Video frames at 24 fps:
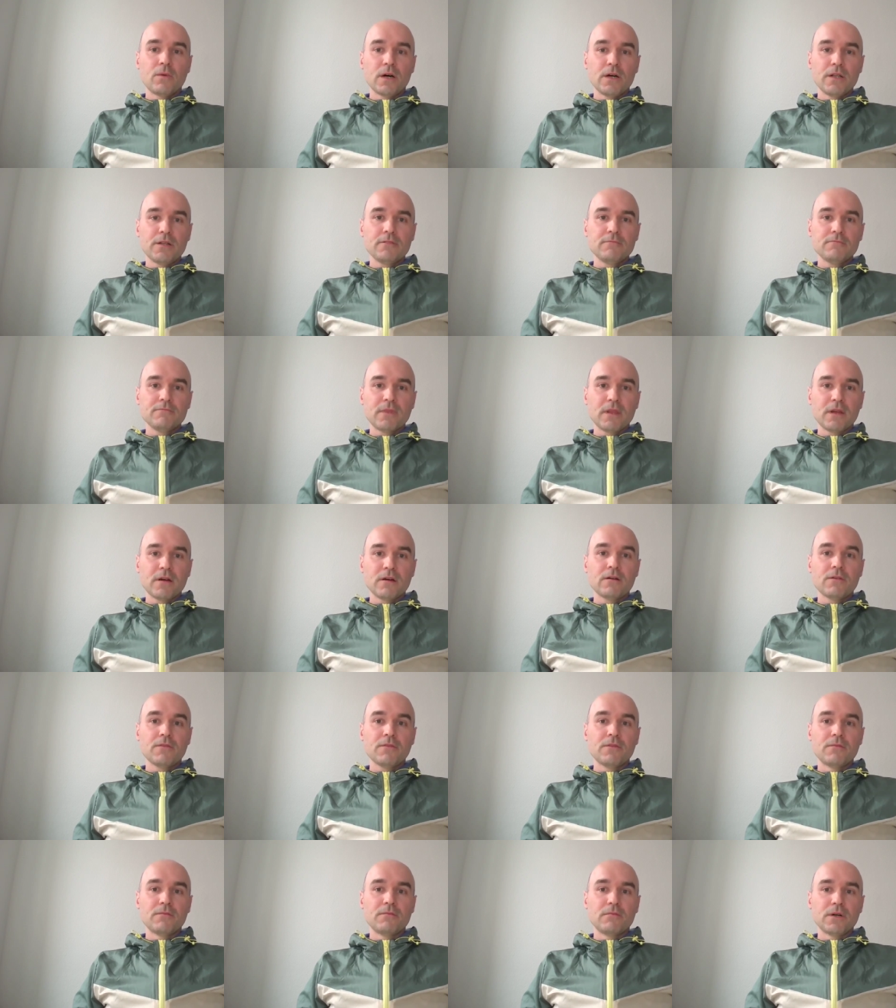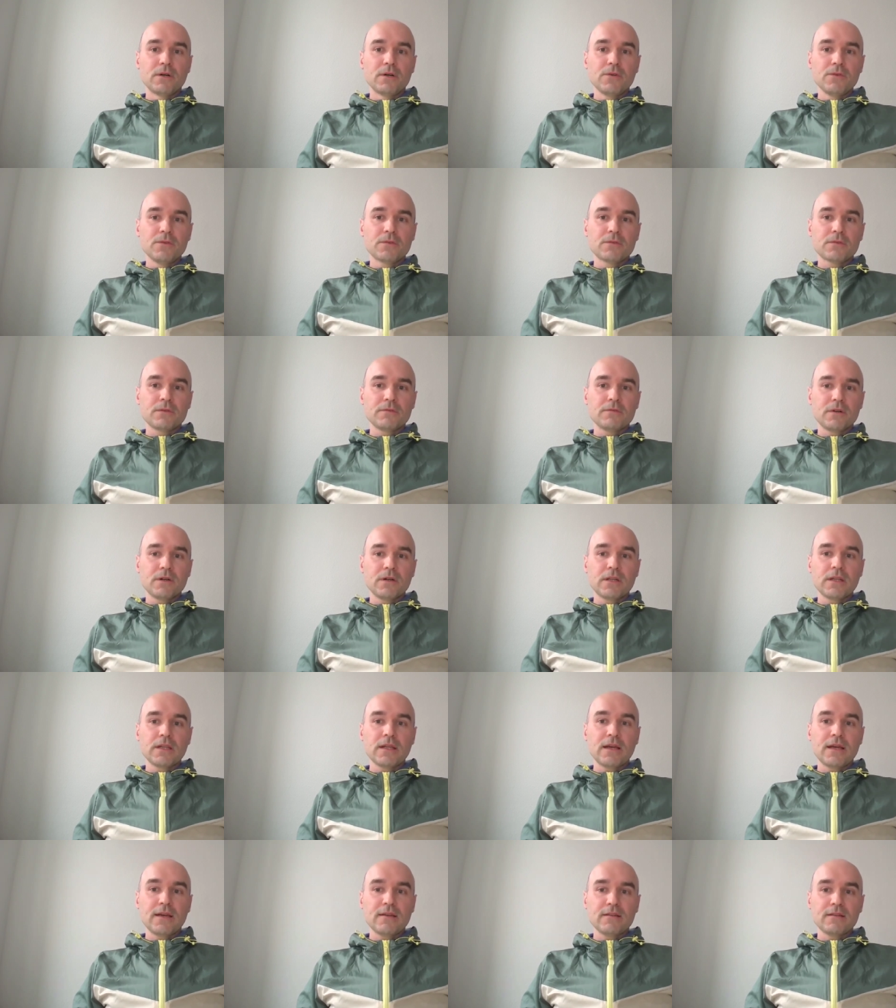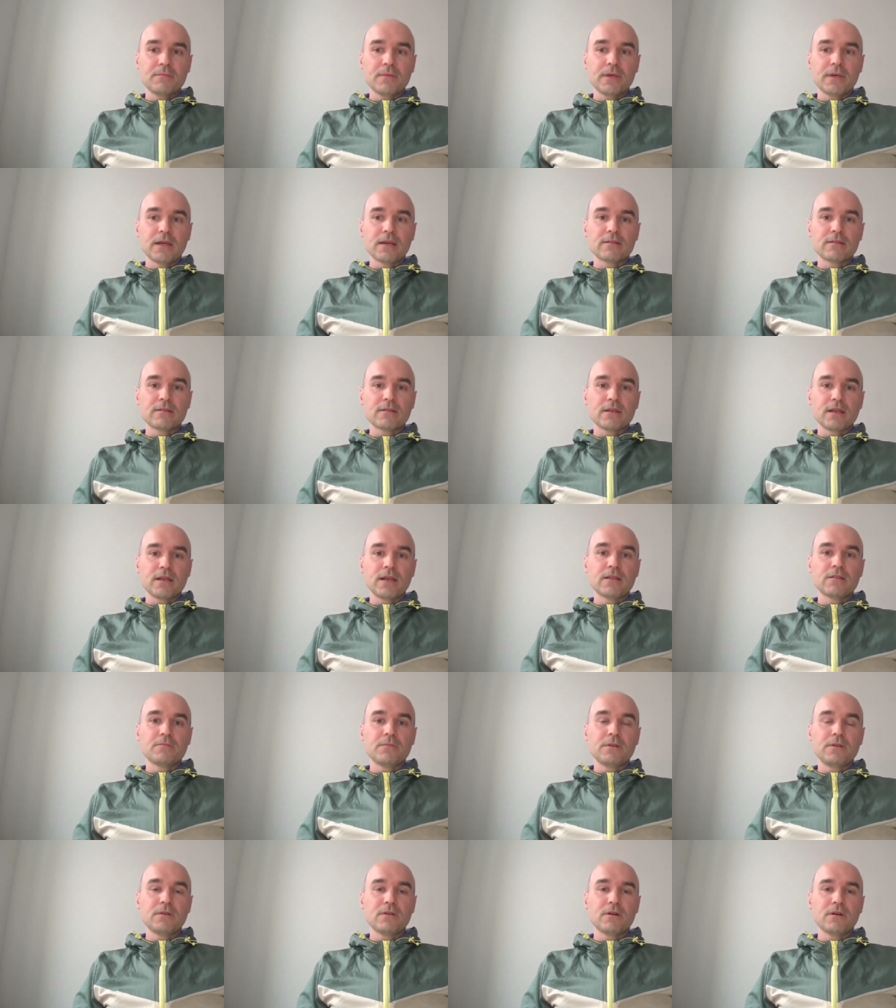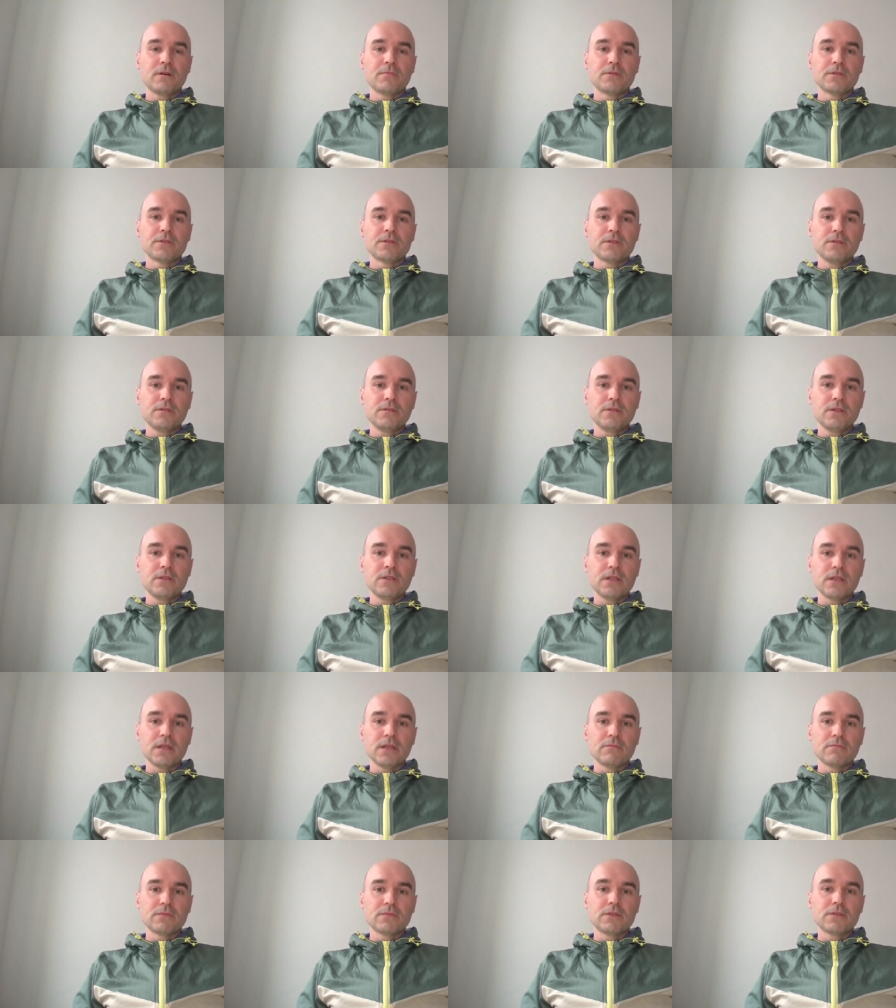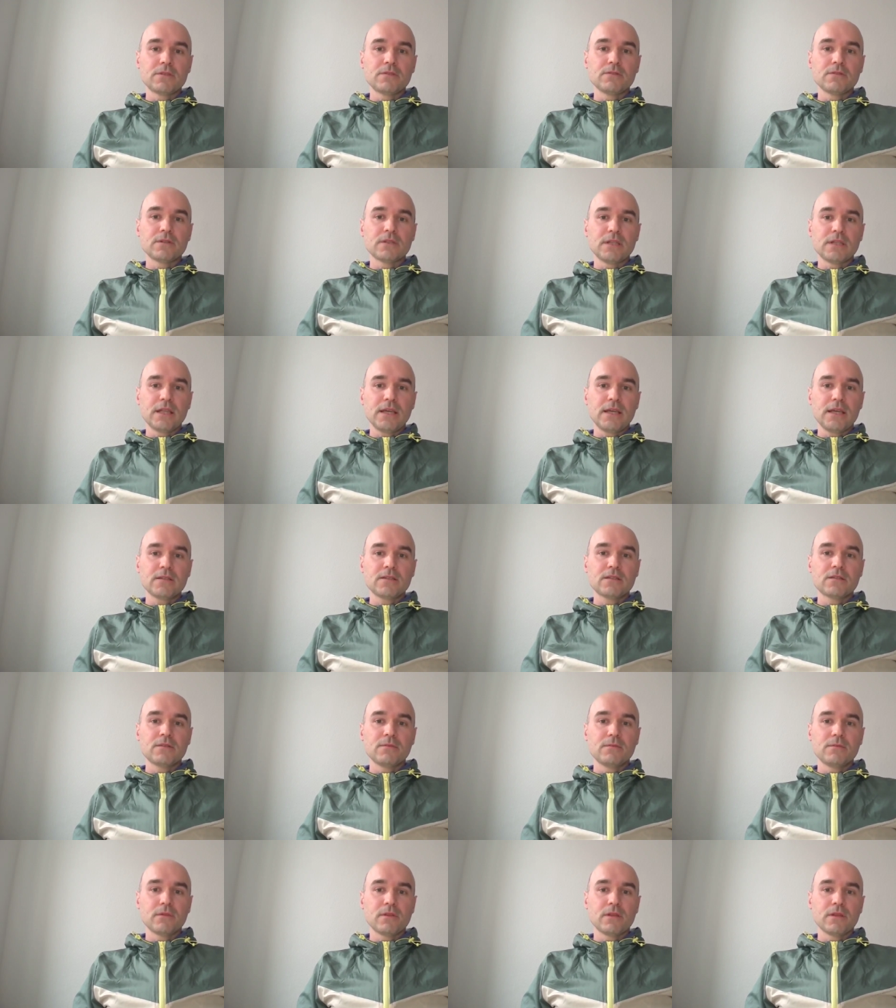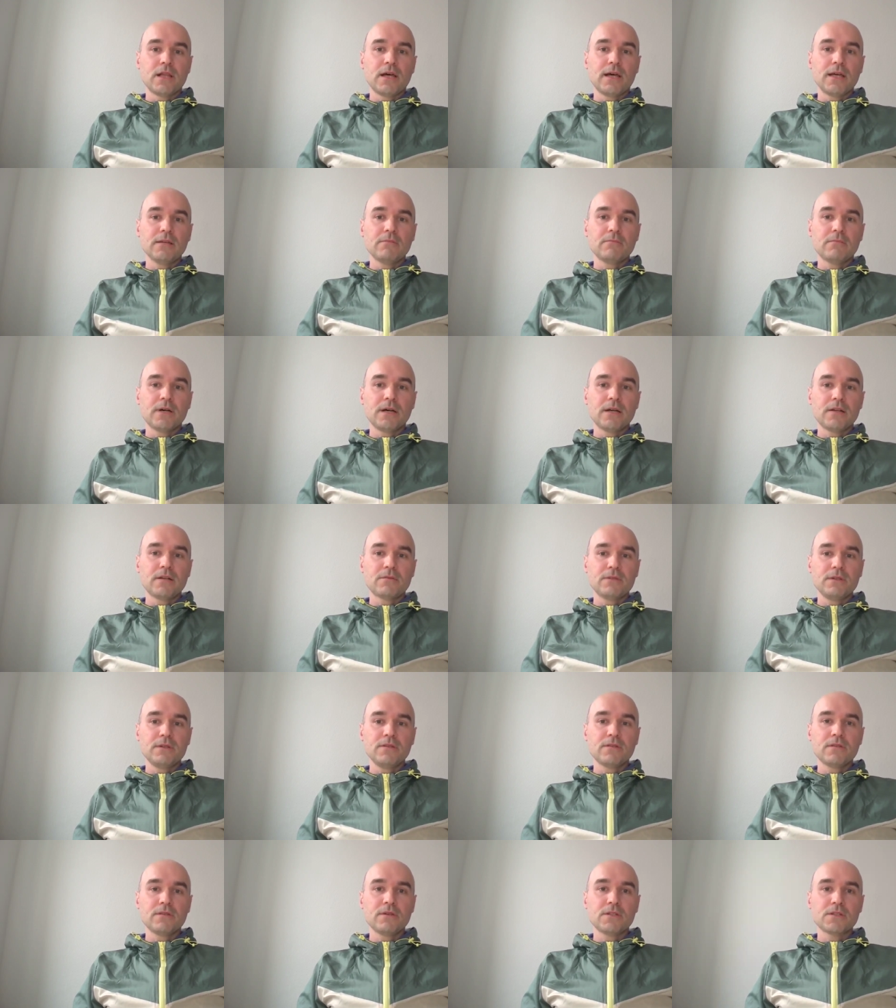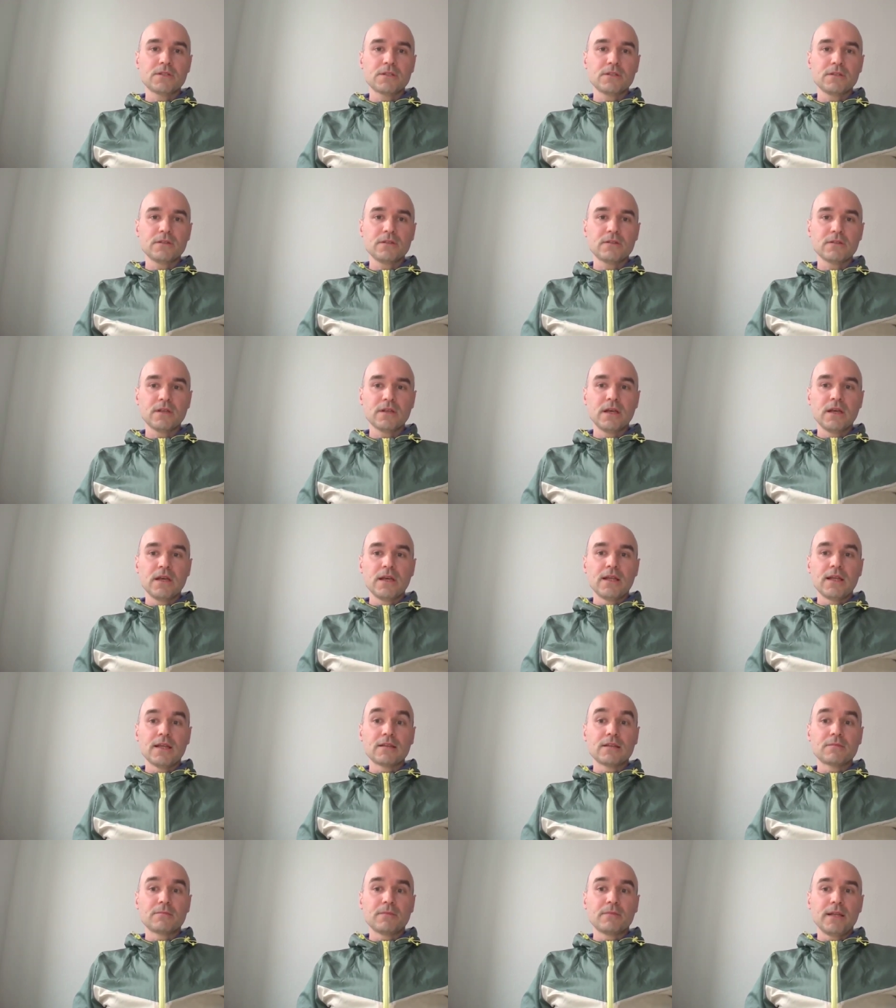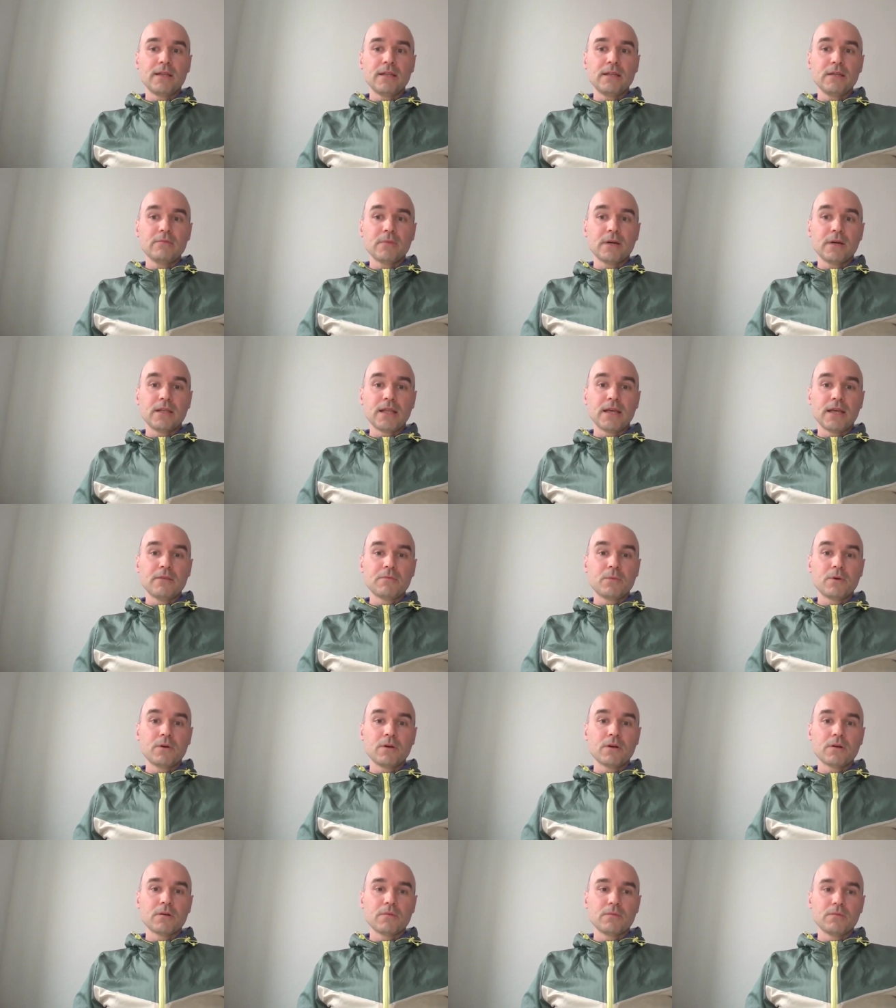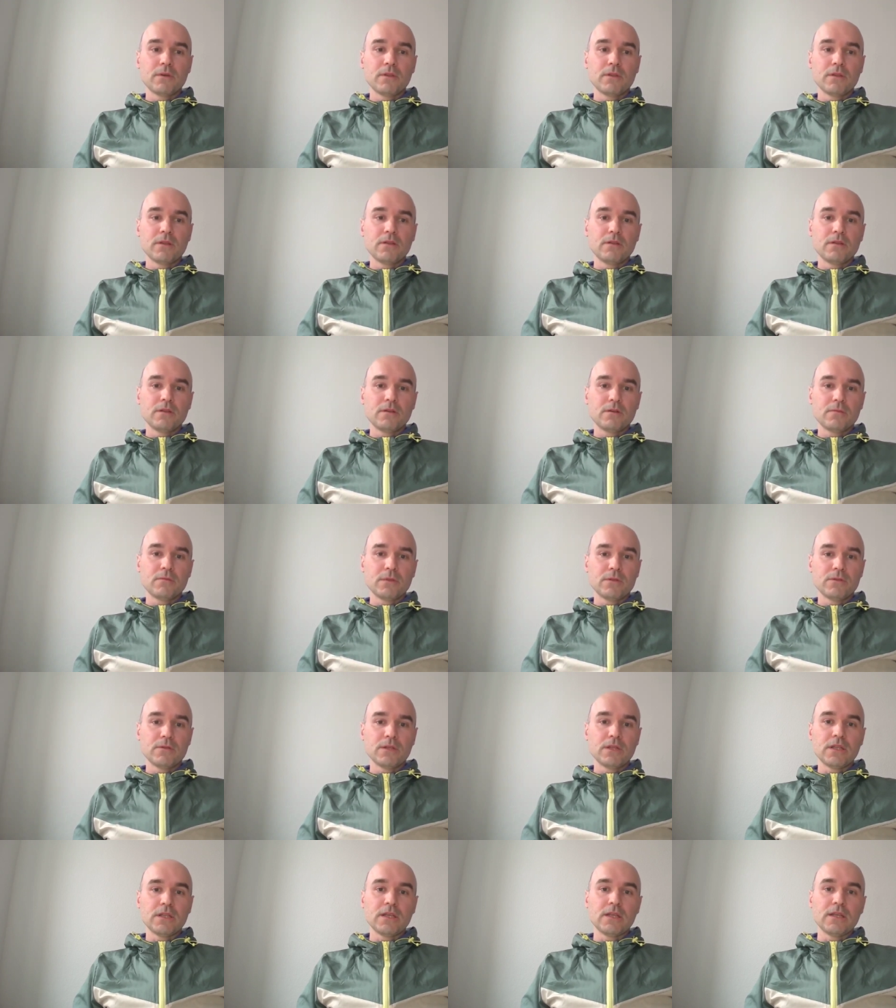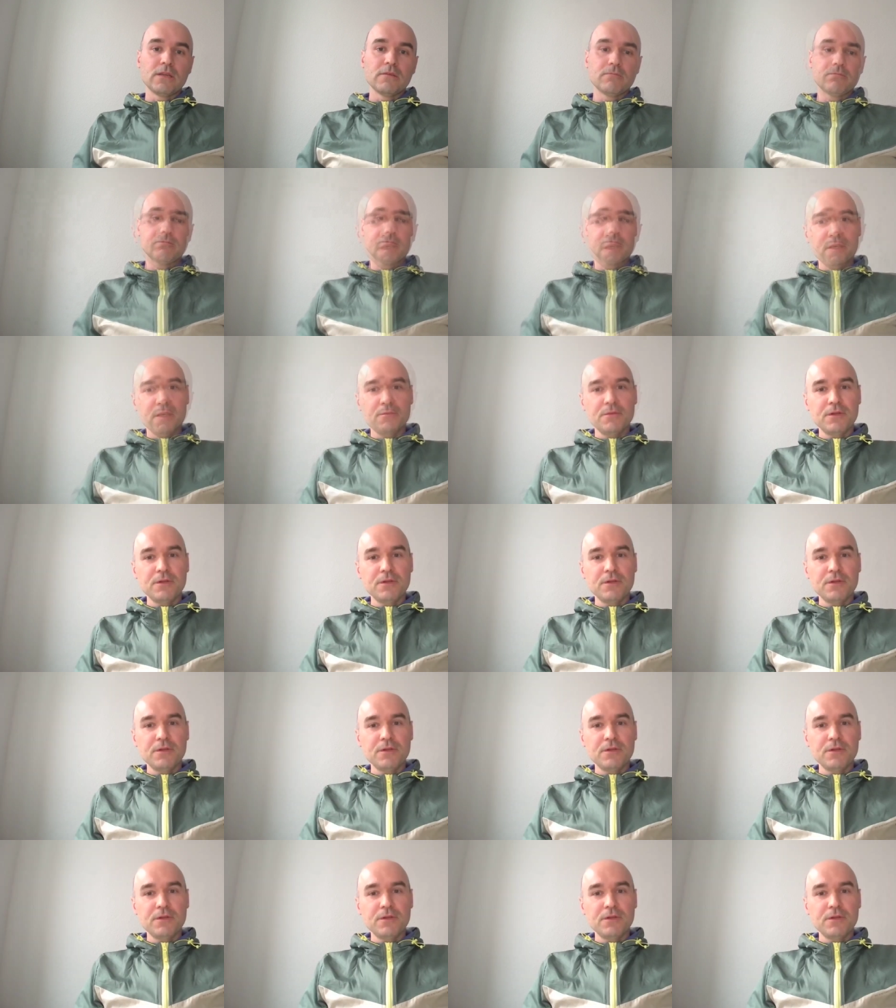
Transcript: One of the most rewarding aspects has been the opportunity to connect with like-minded researchers, expanding my network within the community.